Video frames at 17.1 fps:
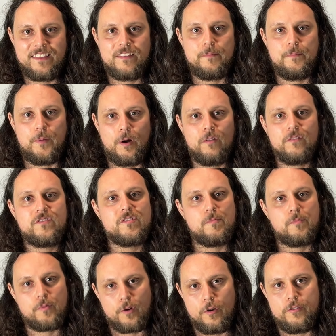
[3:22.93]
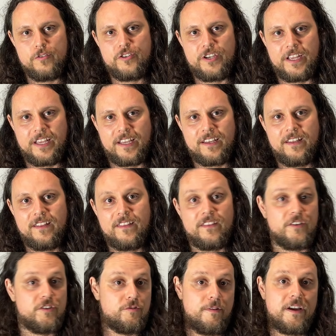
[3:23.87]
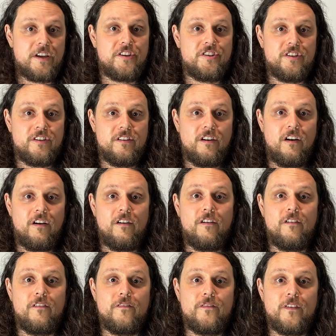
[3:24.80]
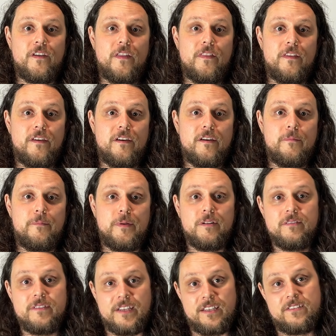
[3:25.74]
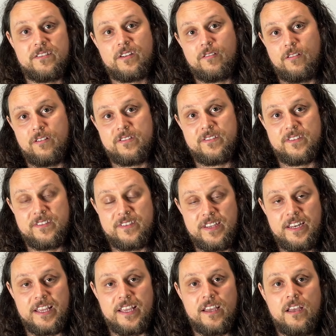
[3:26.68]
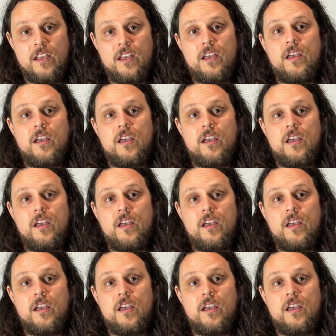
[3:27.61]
the bolts approaching the direction of the buildings across the city,